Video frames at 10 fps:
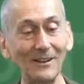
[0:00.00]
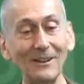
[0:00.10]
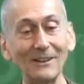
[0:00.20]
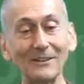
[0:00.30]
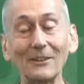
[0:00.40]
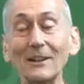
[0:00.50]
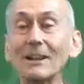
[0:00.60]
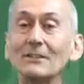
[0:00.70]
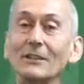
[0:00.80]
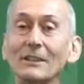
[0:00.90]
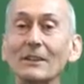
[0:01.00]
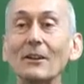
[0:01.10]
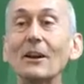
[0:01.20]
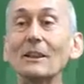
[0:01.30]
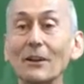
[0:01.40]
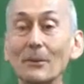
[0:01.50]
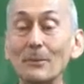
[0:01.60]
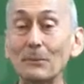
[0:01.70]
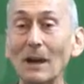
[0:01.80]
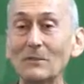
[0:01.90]
article. So there are
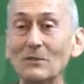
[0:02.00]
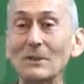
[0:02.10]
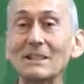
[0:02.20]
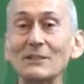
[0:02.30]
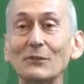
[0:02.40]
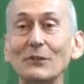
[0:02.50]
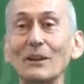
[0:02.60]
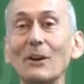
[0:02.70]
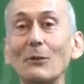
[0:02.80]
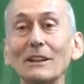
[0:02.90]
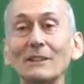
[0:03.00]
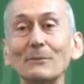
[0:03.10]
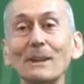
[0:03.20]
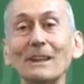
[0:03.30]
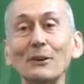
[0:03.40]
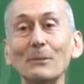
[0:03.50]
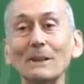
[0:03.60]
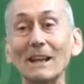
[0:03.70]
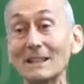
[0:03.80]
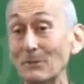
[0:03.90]
perhaps reasons for not wanting to make it
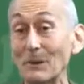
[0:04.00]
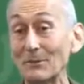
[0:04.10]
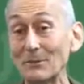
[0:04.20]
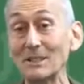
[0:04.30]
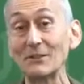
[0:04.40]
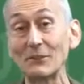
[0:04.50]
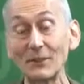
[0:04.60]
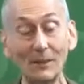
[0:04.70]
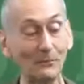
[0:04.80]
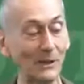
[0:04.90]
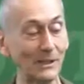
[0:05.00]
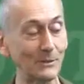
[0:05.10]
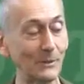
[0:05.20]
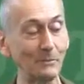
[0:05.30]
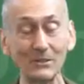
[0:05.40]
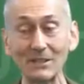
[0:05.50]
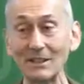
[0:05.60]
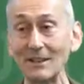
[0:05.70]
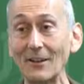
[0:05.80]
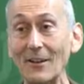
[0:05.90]
open access, perhaps reasons for not wanting to publish
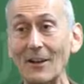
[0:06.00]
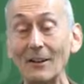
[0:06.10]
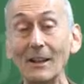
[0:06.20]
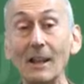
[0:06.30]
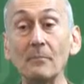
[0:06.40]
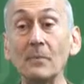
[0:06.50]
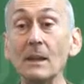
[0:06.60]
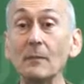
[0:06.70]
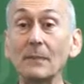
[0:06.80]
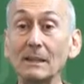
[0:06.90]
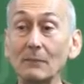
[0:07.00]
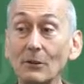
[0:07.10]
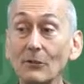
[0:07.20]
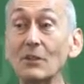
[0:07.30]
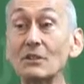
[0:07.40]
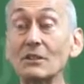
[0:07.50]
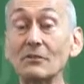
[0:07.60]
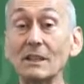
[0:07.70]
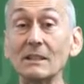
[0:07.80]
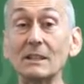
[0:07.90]
it at all. But the reverse
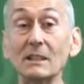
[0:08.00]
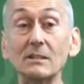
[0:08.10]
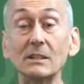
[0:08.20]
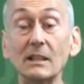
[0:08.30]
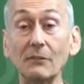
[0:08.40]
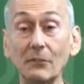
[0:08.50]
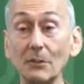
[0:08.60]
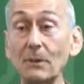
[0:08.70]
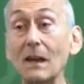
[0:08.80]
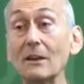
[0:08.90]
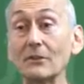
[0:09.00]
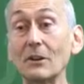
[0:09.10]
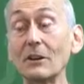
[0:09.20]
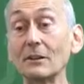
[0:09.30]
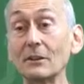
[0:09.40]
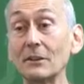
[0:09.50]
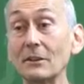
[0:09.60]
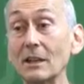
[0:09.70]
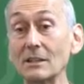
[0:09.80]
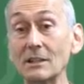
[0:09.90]
of this is that if you're proud of your article and you
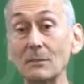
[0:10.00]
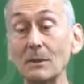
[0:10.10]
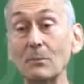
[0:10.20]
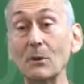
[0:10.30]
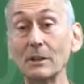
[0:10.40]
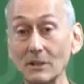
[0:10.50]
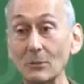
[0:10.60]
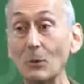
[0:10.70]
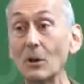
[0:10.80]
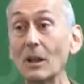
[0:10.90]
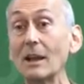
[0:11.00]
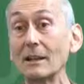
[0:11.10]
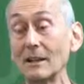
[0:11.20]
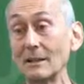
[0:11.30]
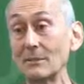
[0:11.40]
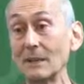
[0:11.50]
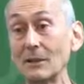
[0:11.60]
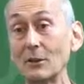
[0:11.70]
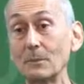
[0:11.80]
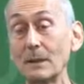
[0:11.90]
think it's going to be important, you're more likely to make
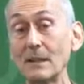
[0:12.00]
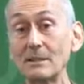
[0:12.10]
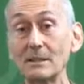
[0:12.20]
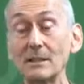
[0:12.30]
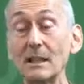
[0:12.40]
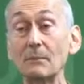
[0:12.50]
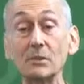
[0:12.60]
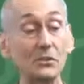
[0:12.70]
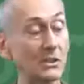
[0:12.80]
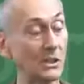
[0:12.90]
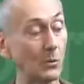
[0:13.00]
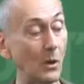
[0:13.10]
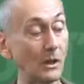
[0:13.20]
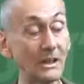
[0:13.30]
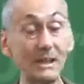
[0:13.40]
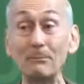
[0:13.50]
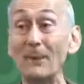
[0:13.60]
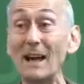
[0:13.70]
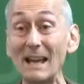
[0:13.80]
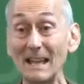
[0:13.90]
it open access. And that produces a quality
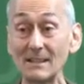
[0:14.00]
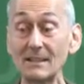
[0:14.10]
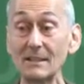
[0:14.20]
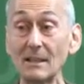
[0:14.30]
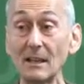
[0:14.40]
bias